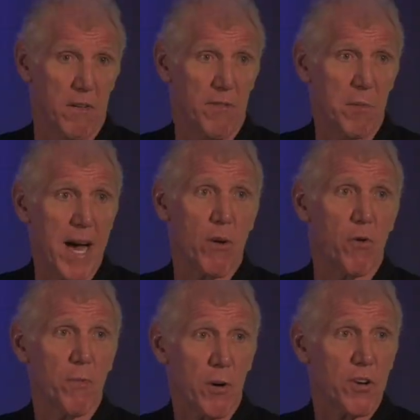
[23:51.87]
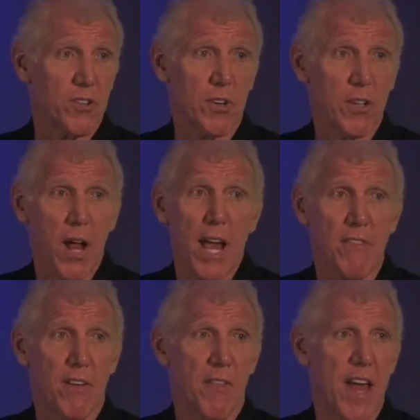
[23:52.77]
from my own personal life
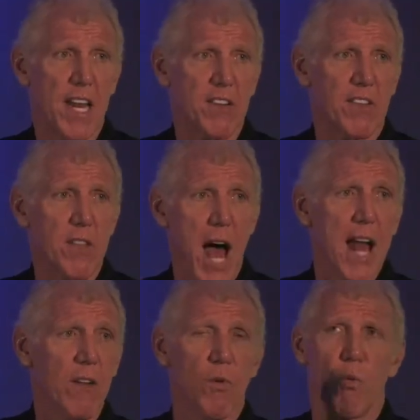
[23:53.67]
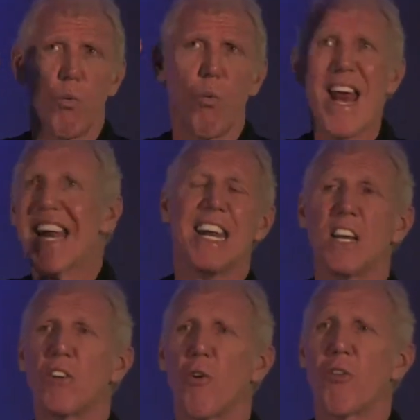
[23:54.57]
that it's not waiting
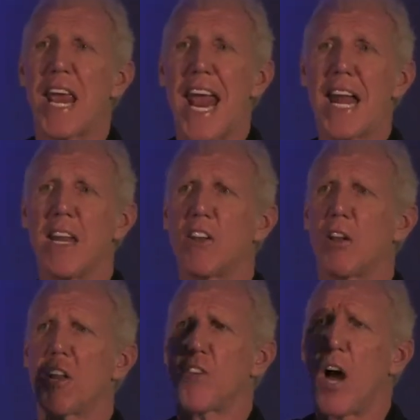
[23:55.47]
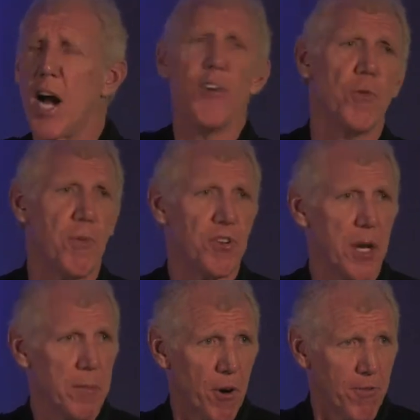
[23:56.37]
until the end until it's 100%
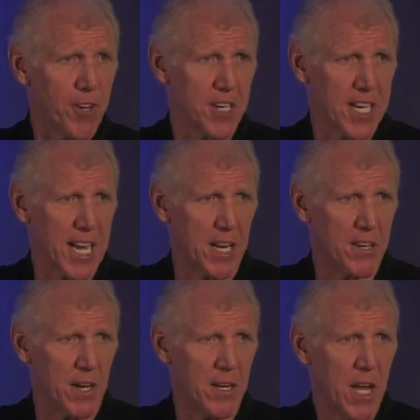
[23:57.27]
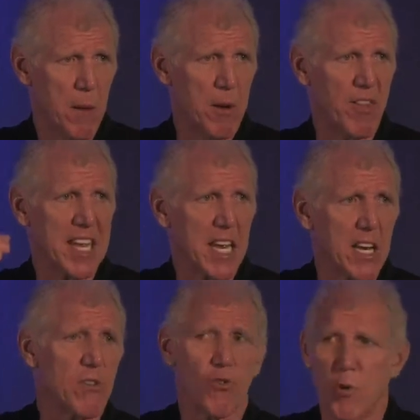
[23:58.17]
perfect to get it done, but the
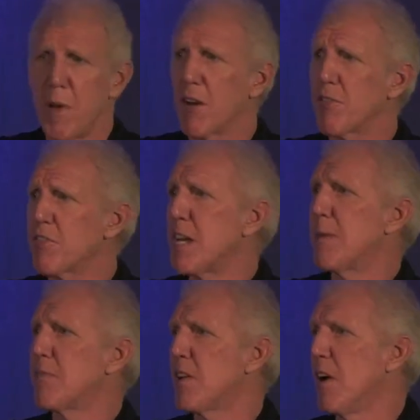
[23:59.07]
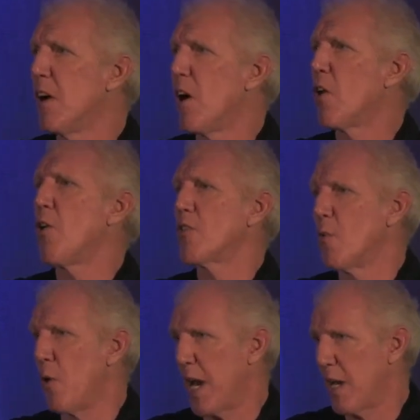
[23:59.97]
incremental steps along the
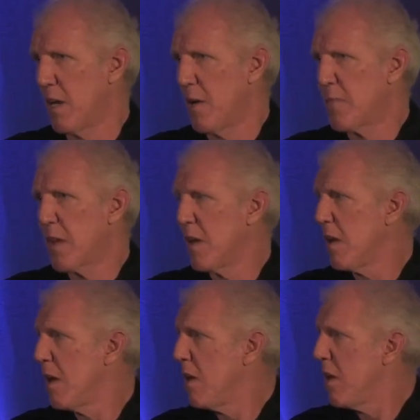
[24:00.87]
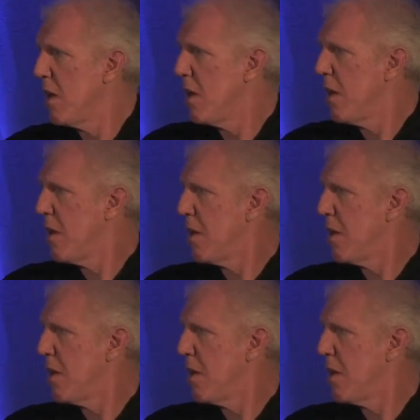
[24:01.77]
way. So Kelcy, do you keep him, are you going to